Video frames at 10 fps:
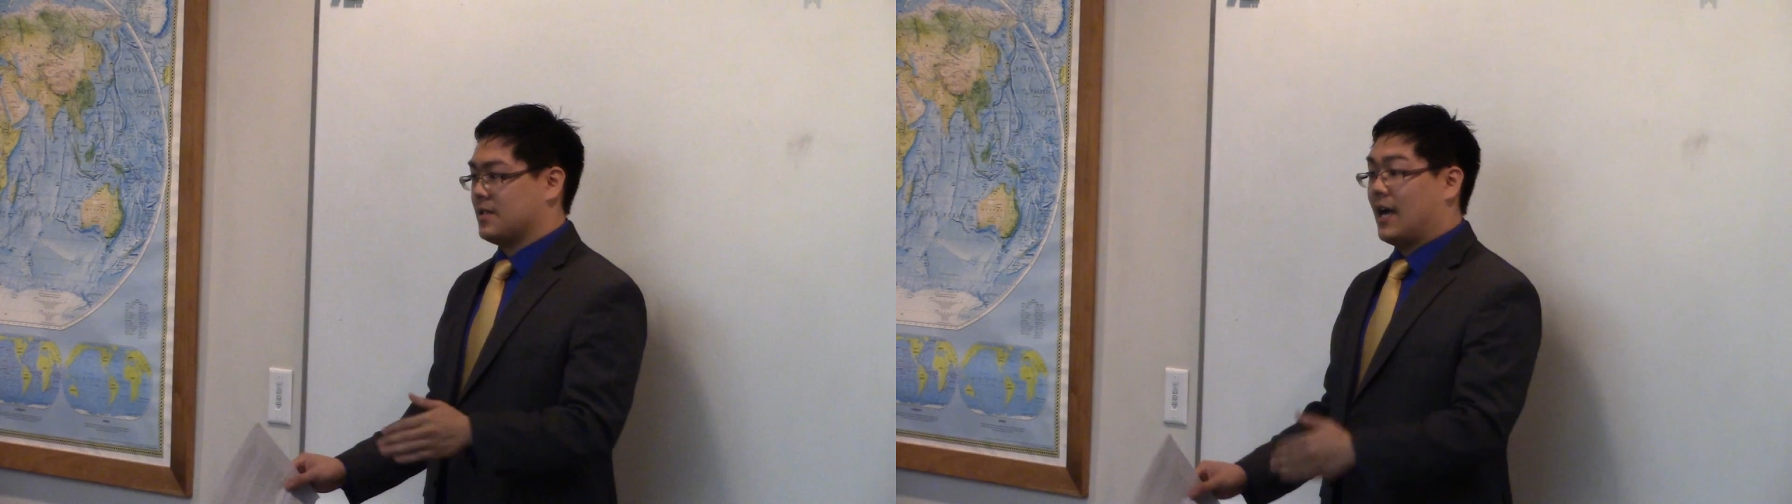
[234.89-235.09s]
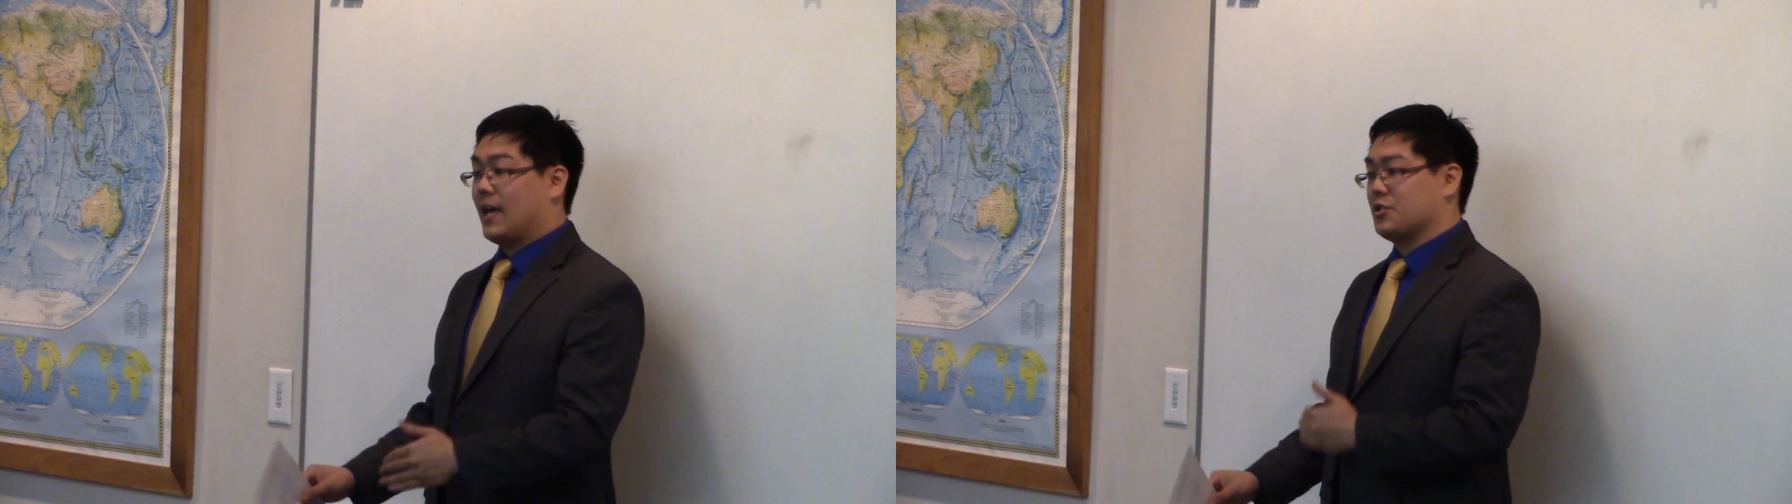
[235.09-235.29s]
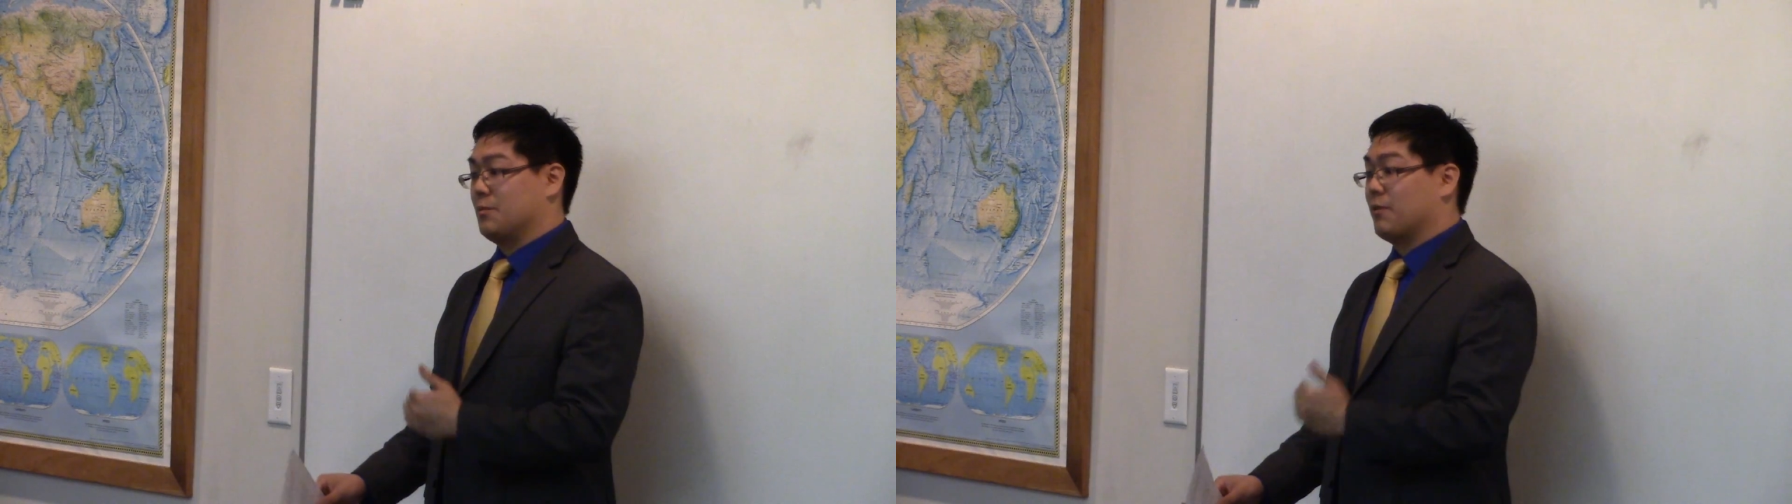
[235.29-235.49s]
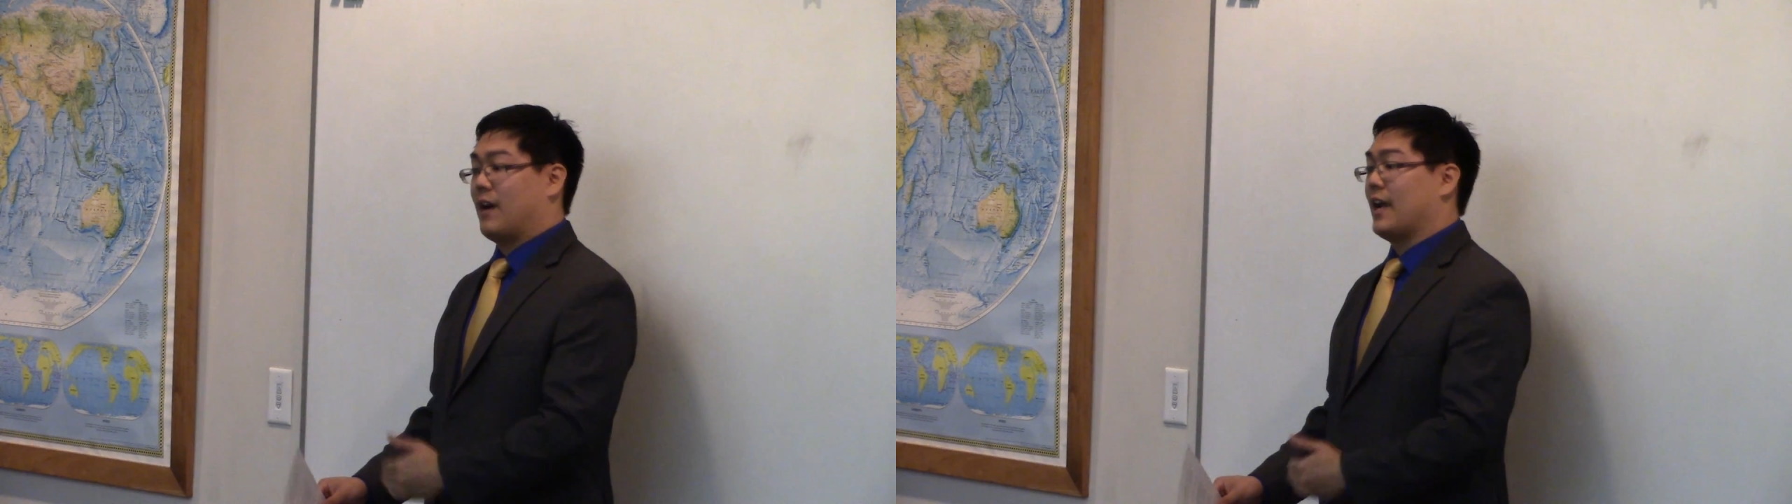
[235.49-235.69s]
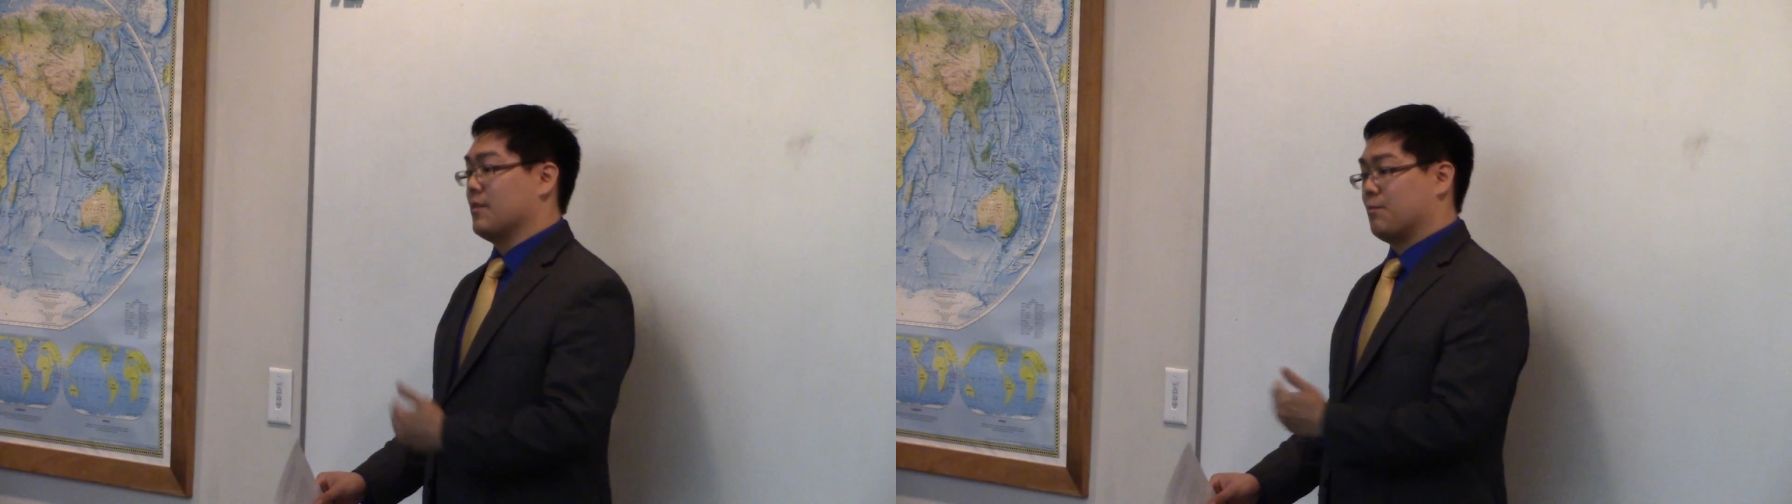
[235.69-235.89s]
I actually
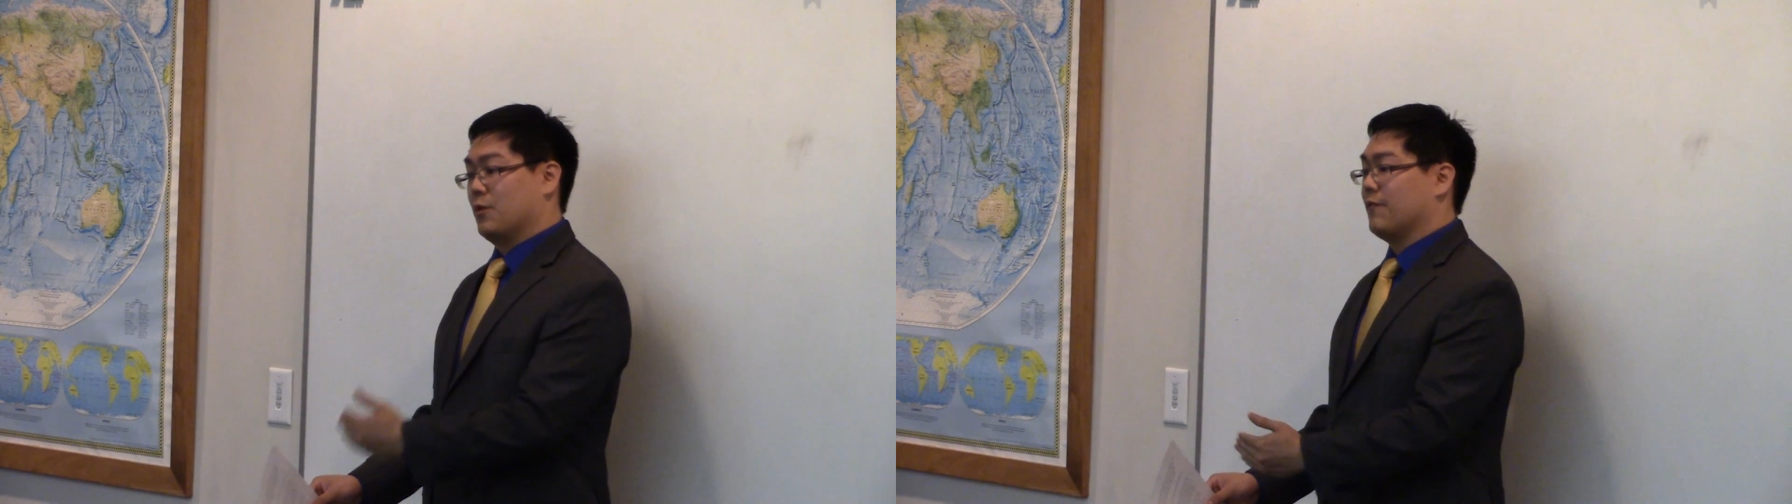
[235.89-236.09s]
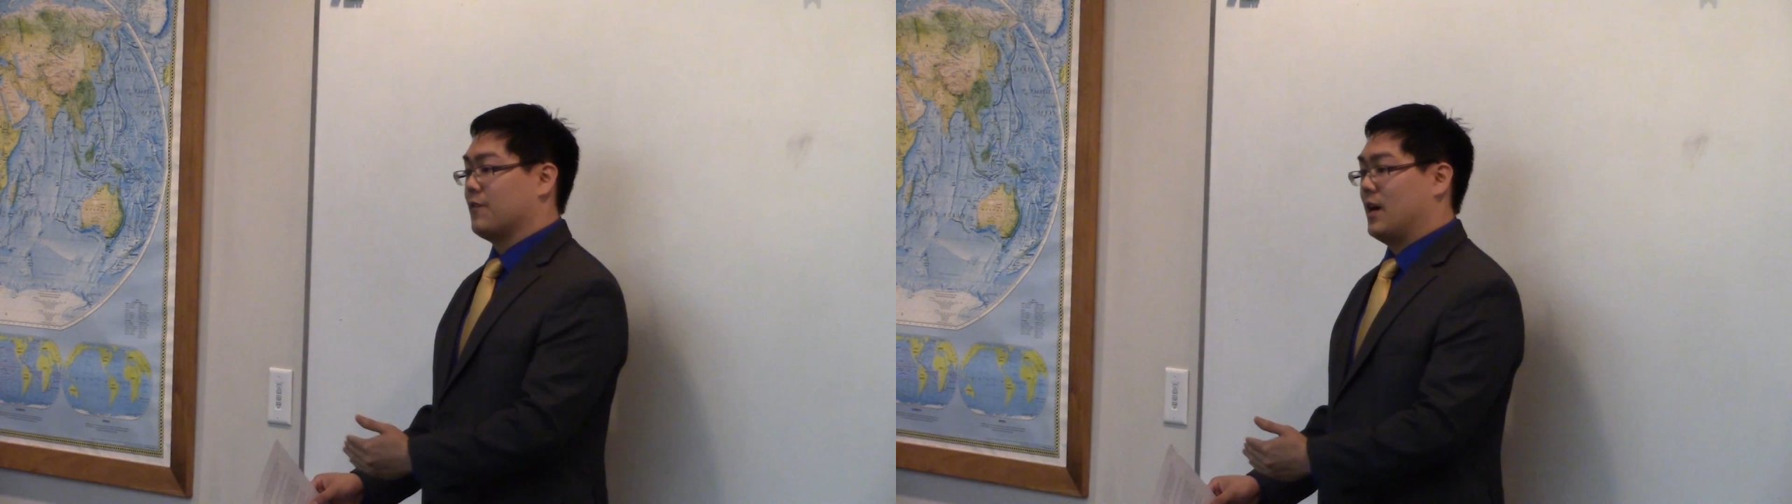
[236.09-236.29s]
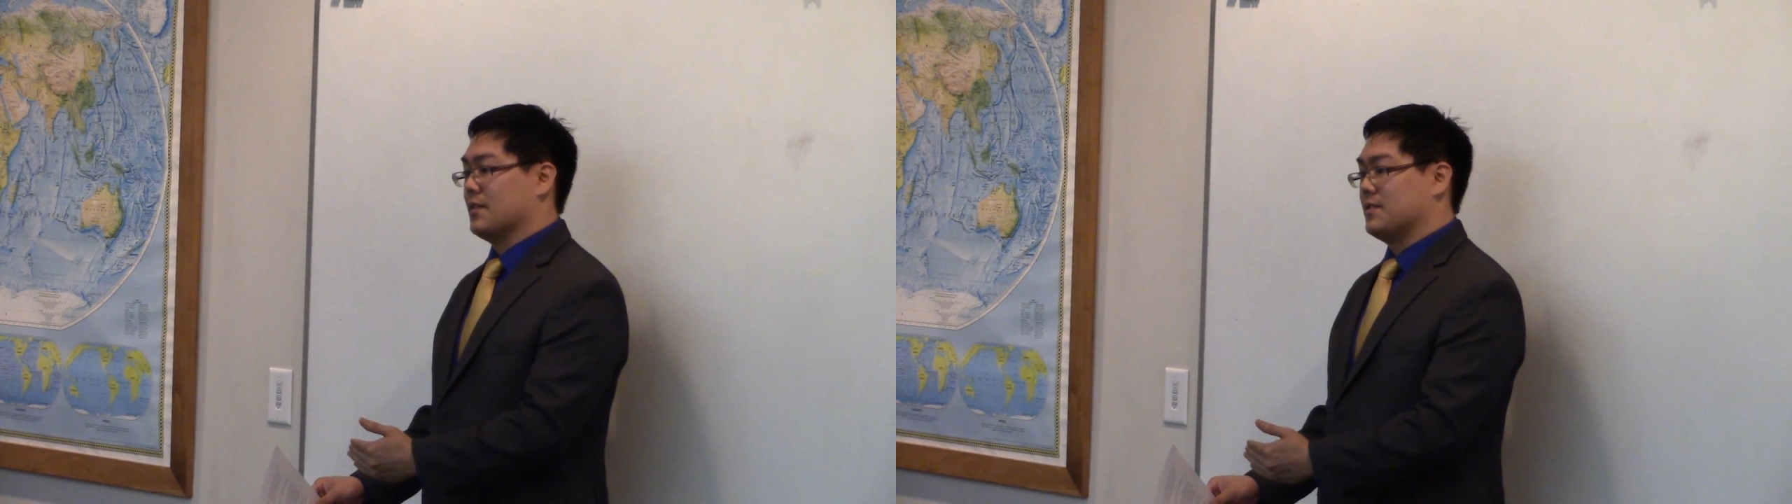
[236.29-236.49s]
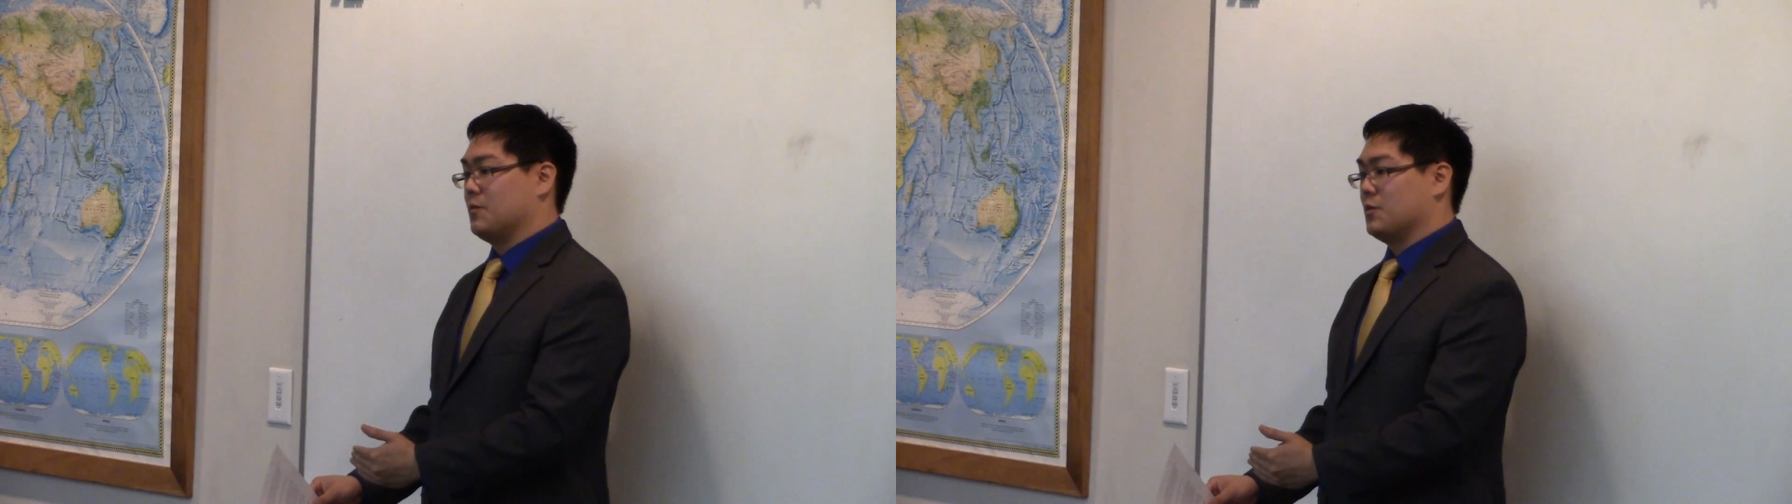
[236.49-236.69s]
provided the proof of concept,